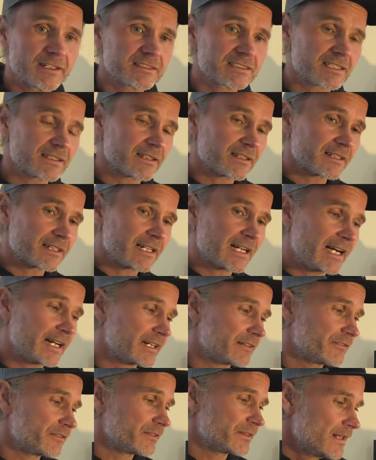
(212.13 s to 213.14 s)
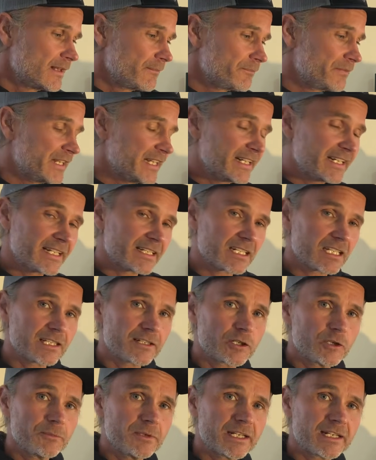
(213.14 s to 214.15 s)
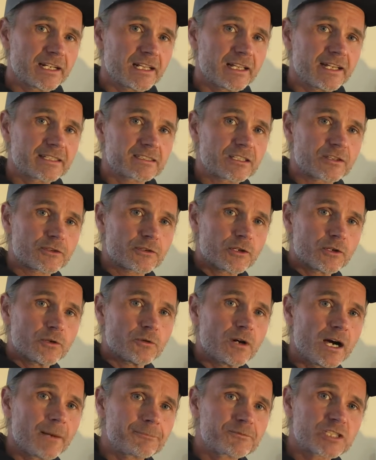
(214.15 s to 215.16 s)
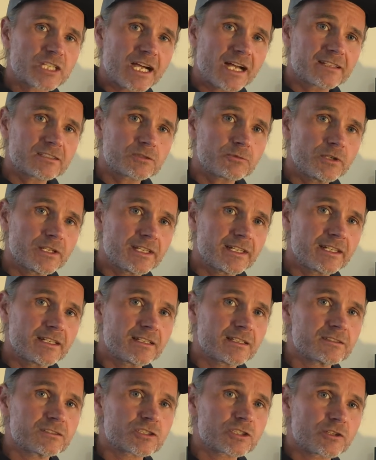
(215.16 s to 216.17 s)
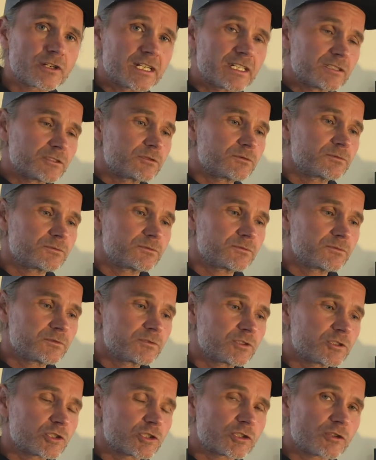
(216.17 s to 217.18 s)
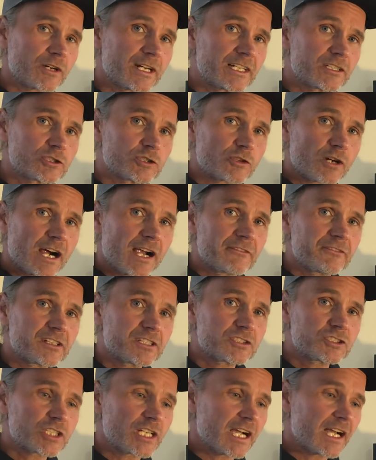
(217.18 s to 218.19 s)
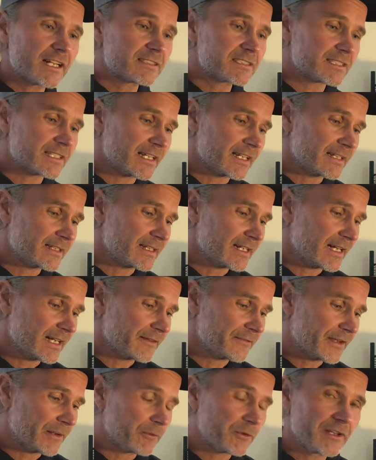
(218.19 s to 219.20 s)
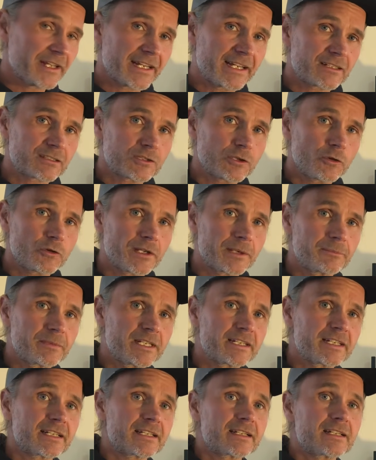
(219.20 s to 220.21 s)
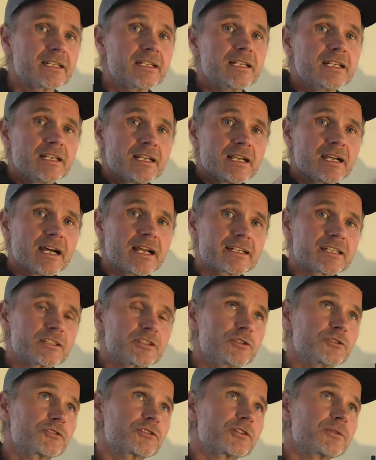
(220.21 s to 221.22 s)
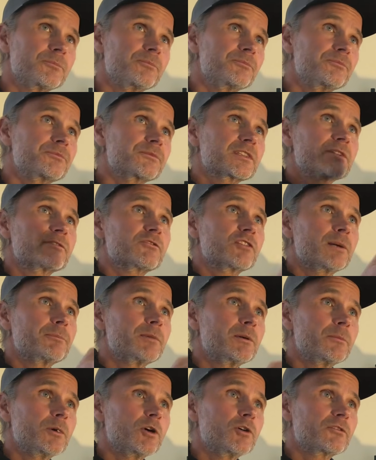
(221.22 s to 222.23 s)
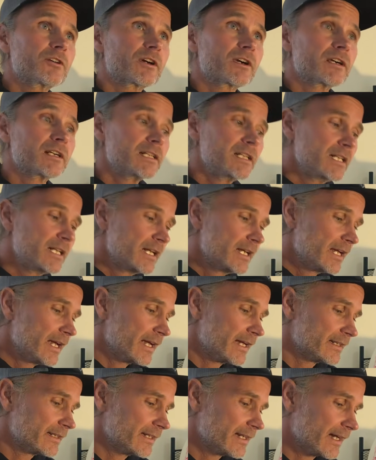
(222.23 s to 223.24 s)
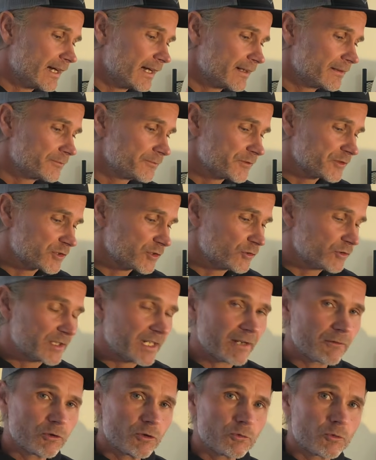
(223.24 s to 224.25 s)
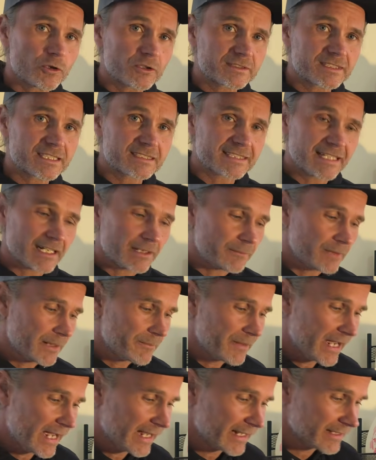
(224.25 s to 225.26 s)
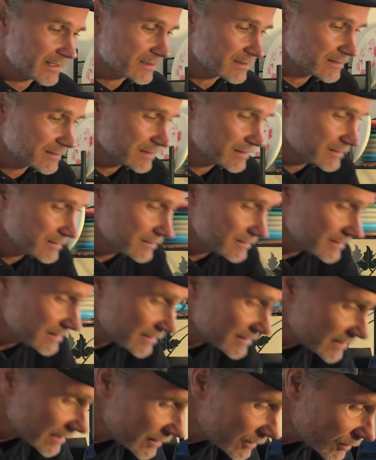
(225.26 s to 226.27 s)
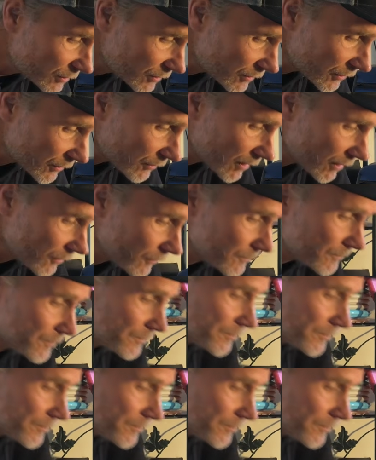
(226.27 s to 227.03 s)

it's kind of beat in a little bit, I like to throw up shots with it and straight driving shots. And then when they get totally beat in, I can use them to flip them over. And soon I will work this out of my bag and continue to throw